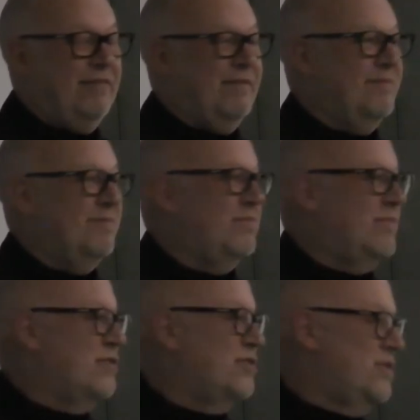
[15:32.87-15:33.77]

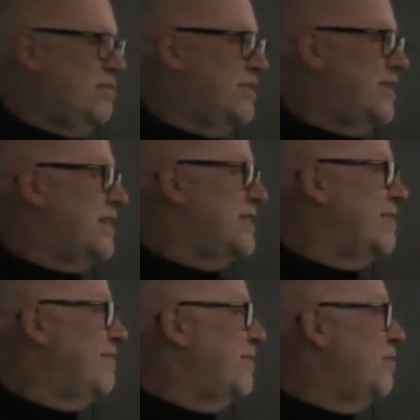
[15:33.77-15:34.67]
which two thirds of
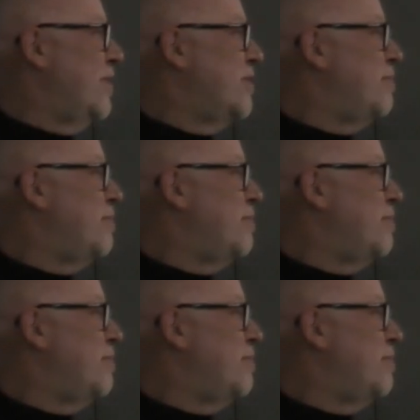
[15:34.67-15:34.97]
the world's